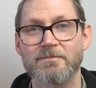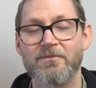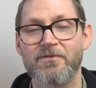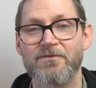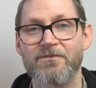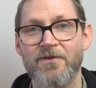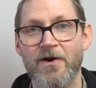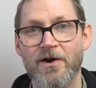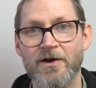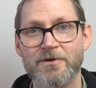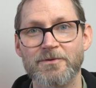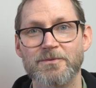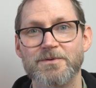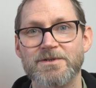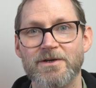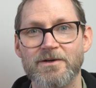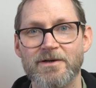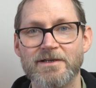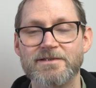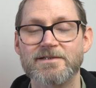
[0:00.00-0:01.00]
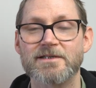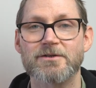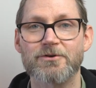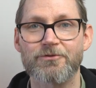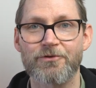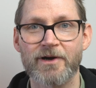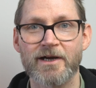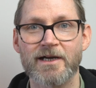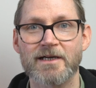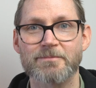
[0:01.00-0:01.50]
file sizes
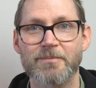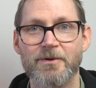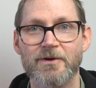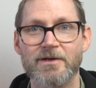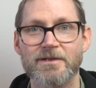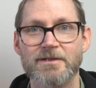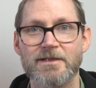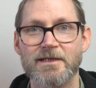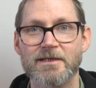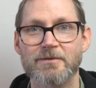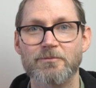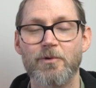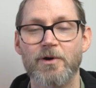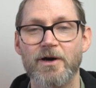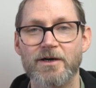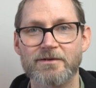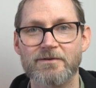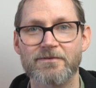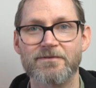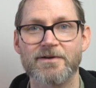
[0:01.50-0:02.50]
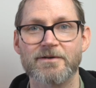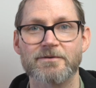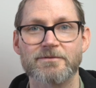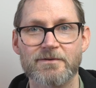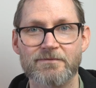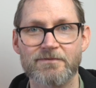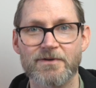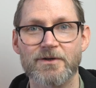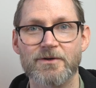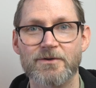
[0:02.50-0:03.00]
created by the wider field
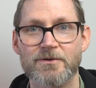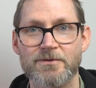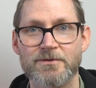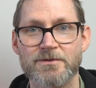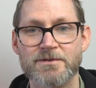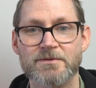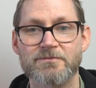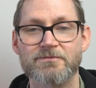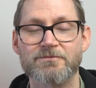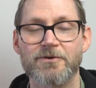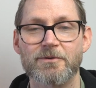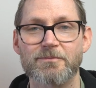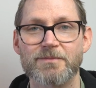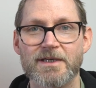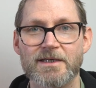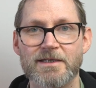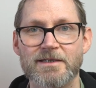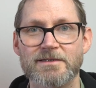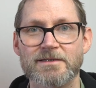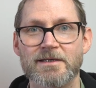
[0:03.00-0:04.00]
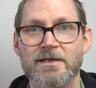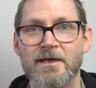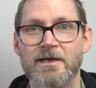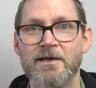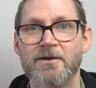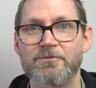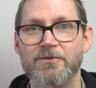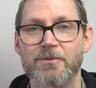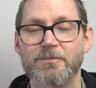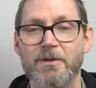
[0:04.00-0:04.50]
of views from these
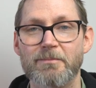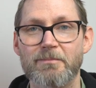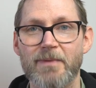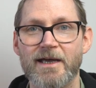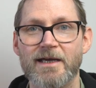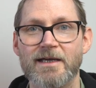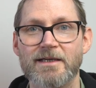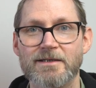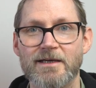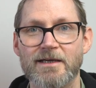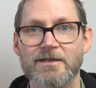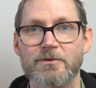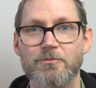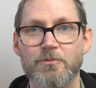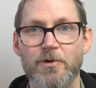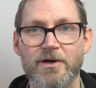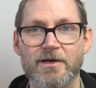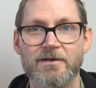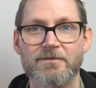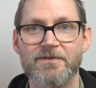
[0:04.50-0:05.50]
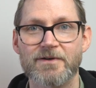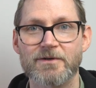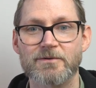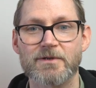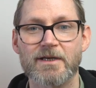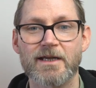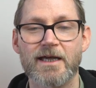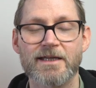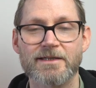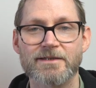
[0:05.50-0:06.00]
from the main and the wide
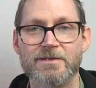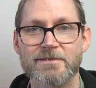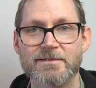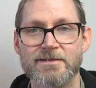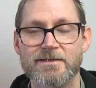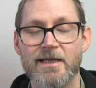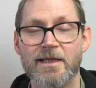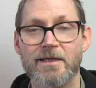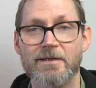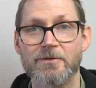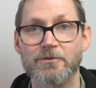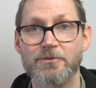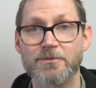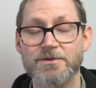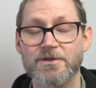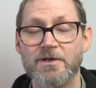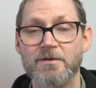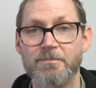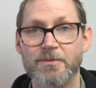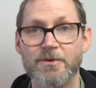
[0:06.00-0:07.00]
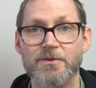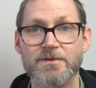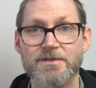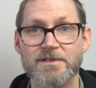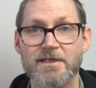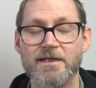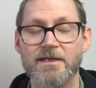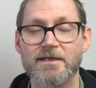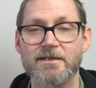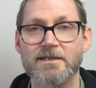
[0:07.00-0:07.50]
field lens. They're, they're also
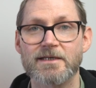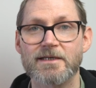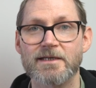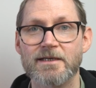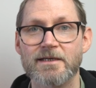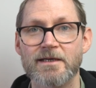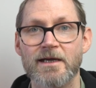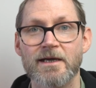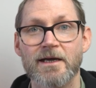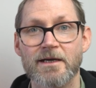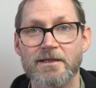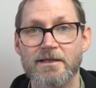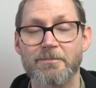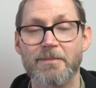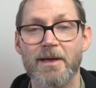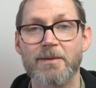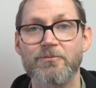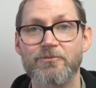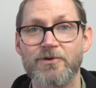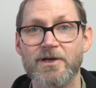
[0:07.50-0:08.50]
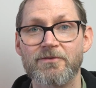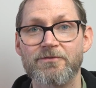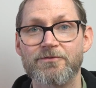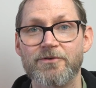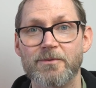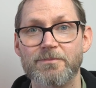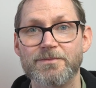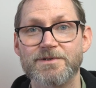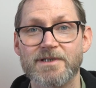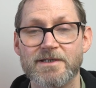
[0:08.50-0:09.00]
boosting the, the memory
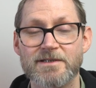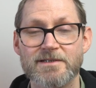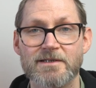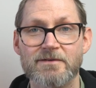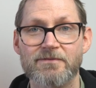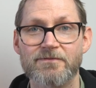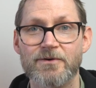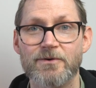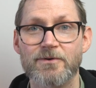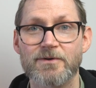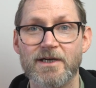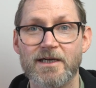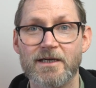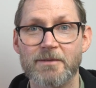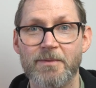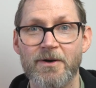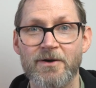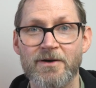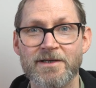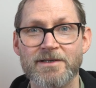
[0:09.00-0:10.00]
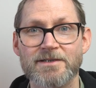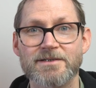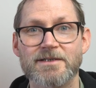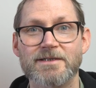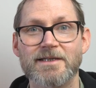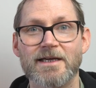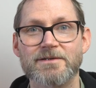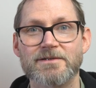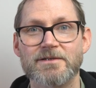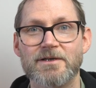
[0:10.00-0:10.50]
from 64 gigabytes
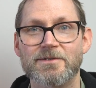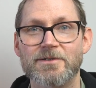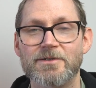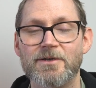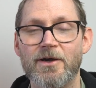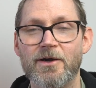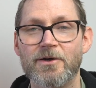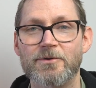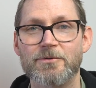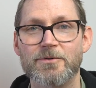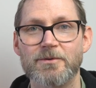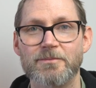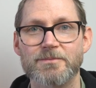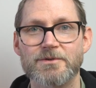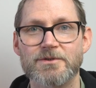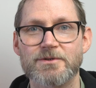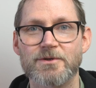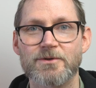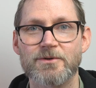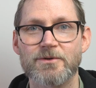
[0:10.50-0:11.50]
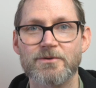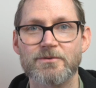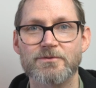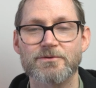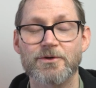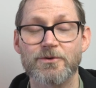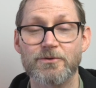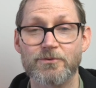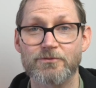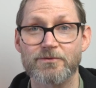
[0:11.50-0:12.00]
and that's going to go up to
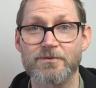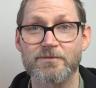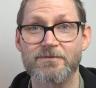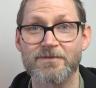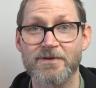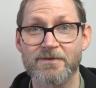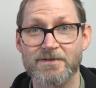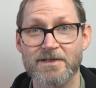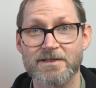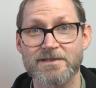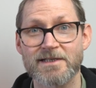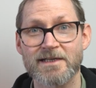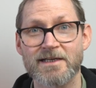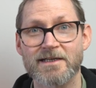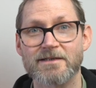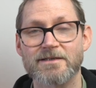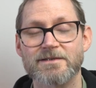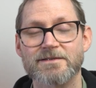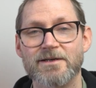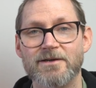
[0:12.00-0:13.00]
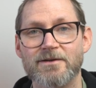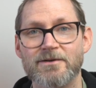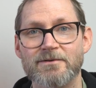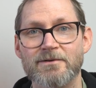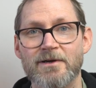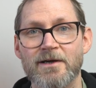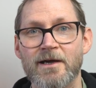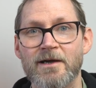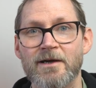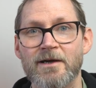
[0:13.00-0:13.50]
256. So
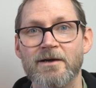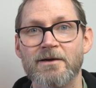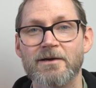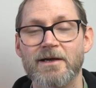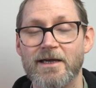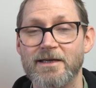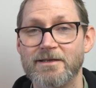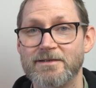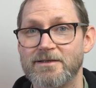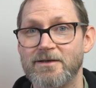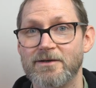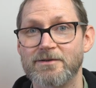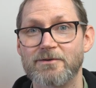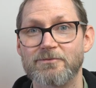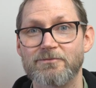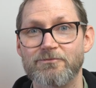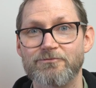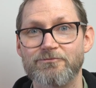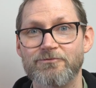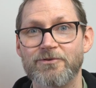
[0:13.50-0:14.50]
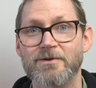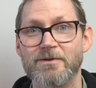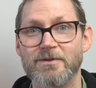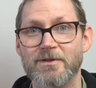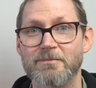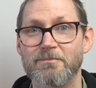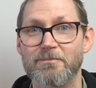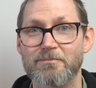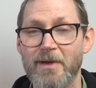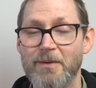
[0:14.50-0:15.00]
it's going to,
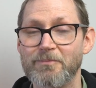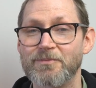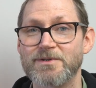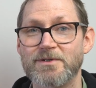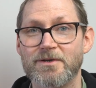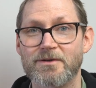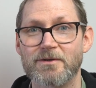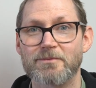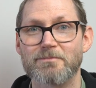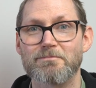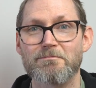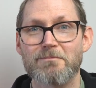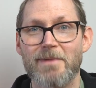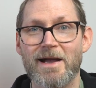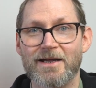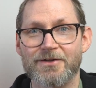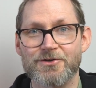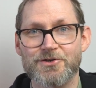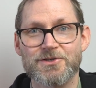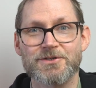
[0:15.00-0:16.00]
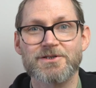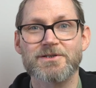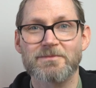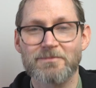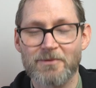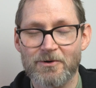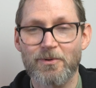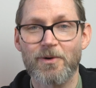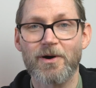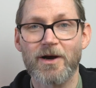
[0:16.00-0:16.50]
the memory is going to match
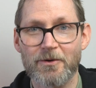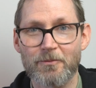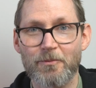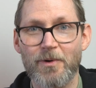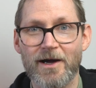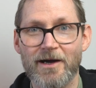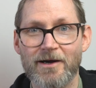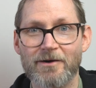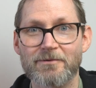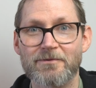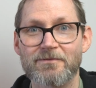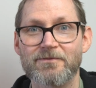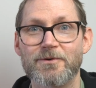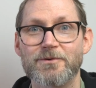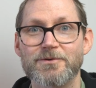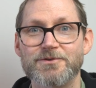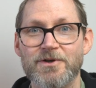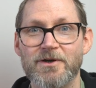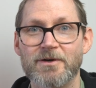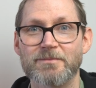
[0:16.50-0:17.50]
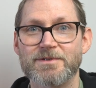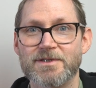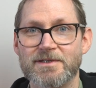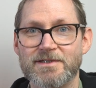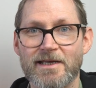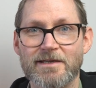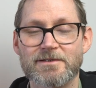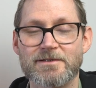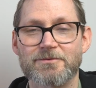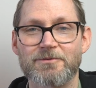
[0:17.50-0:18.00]
quite well, four times the
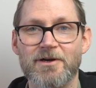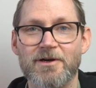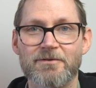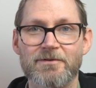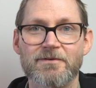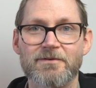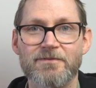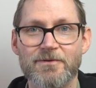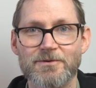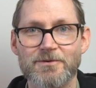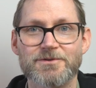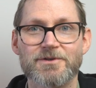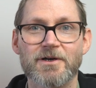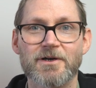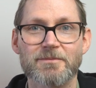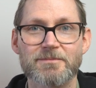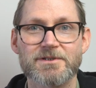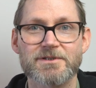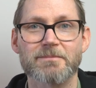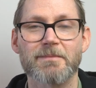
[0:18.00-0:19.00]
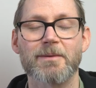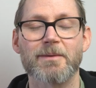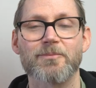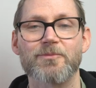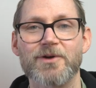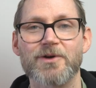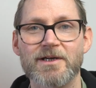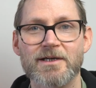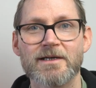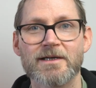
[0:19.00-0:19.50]
sensor area, four times the
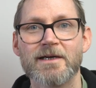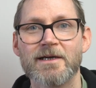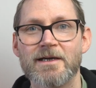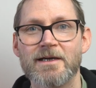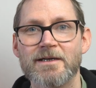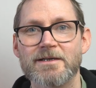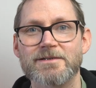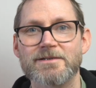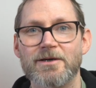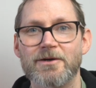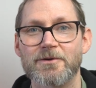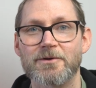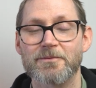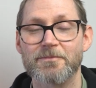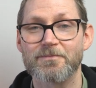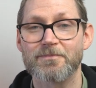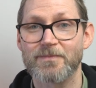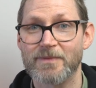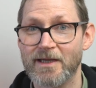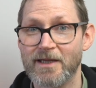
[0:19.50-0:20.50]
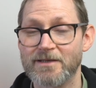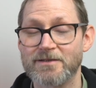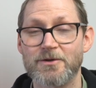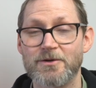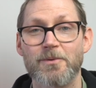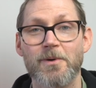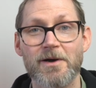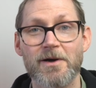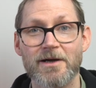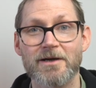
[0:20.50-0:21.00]
memory. So it's
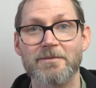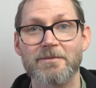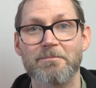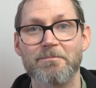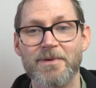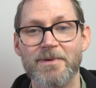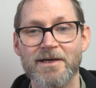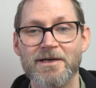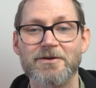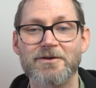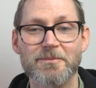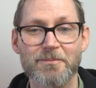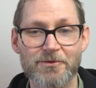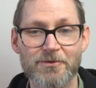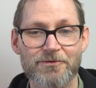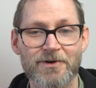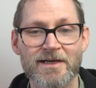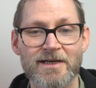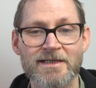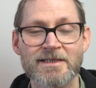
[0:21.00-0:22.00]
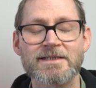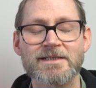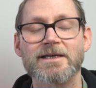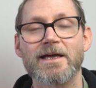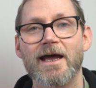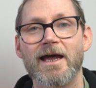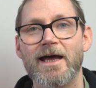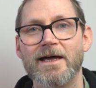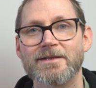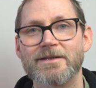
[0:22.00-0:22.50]
quite a big upgrade
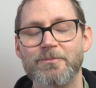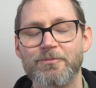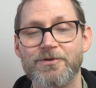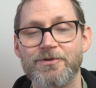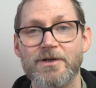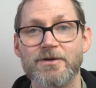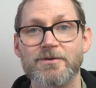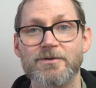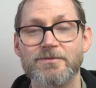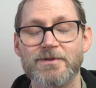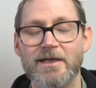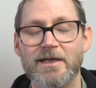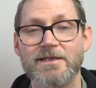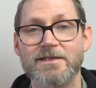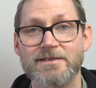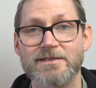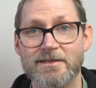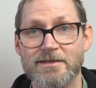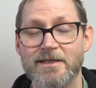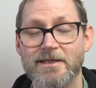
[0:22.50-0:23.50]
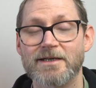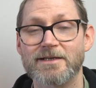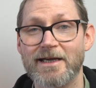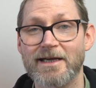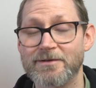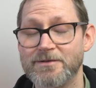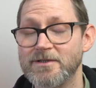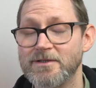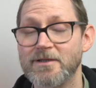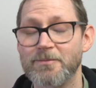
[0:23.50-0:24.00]
and pre they, they
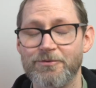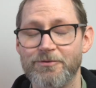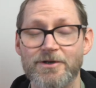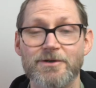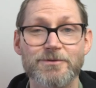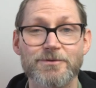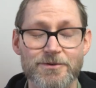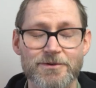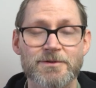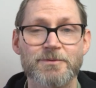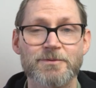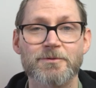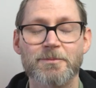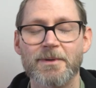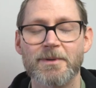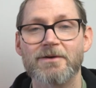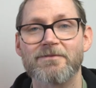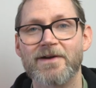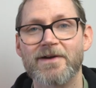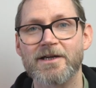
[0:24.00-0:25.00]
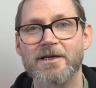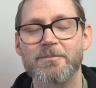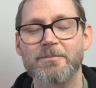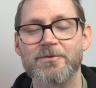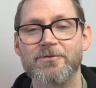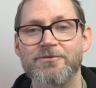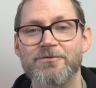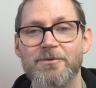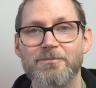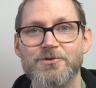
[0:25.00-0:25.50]
announced that the pre-orders would be
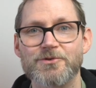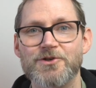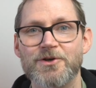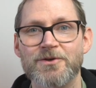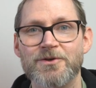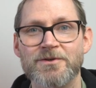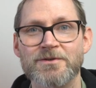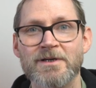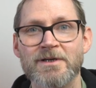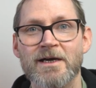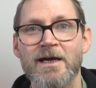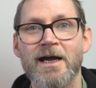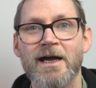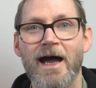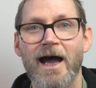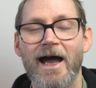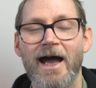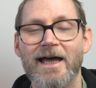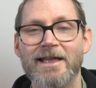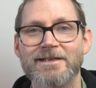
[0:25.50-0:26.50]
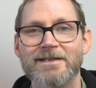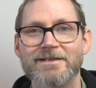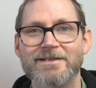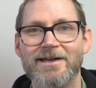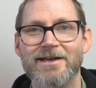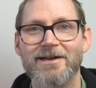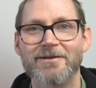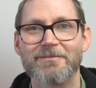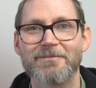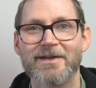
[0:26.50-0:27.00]
available from June and
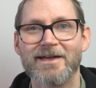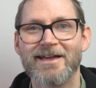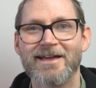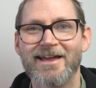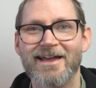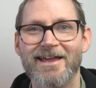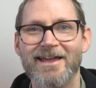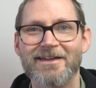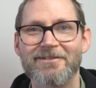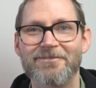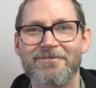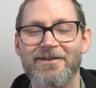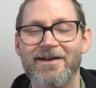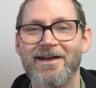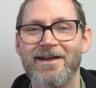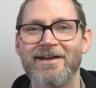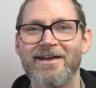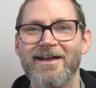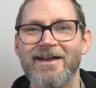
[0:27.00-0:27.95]
um, if uh,